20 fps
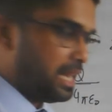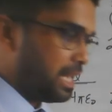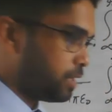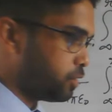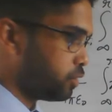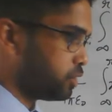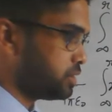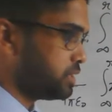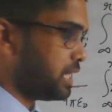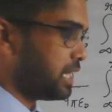
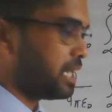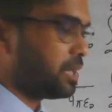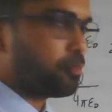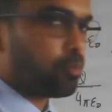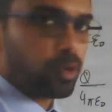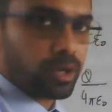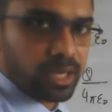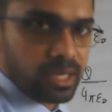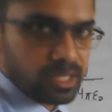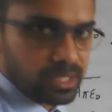electrostatic
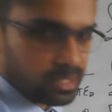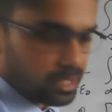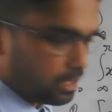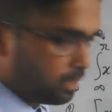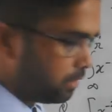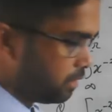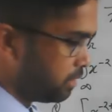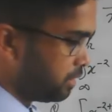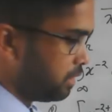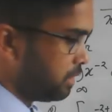
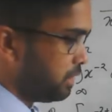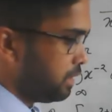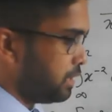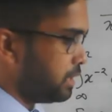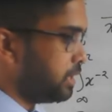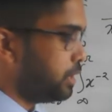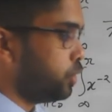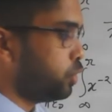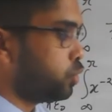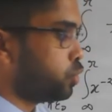potential
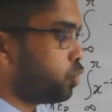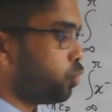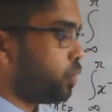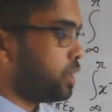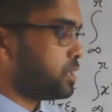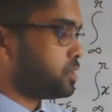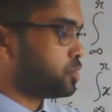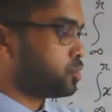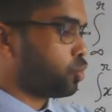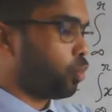due to
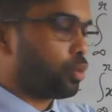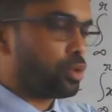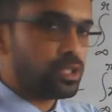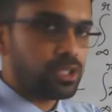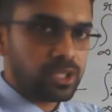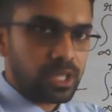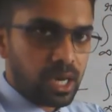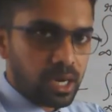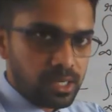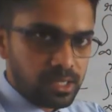a
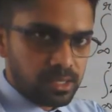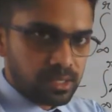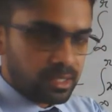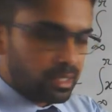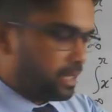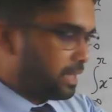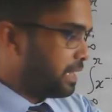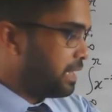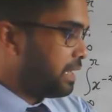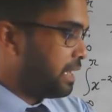source charge
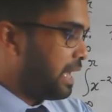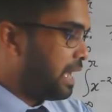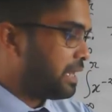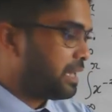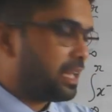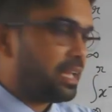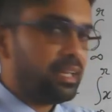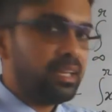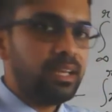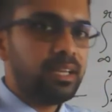
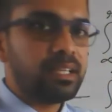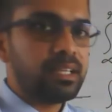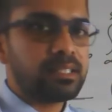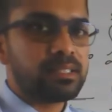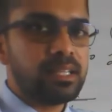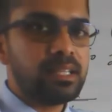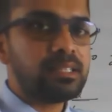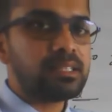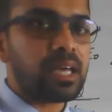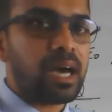at any
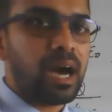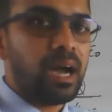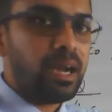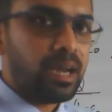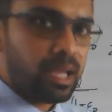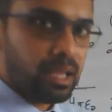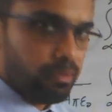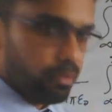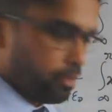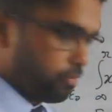distance
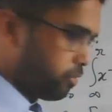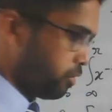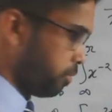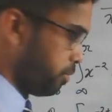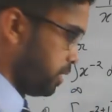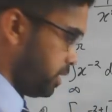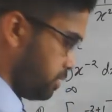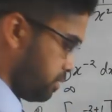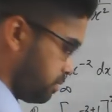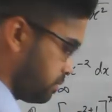r away from
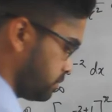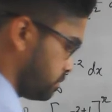it.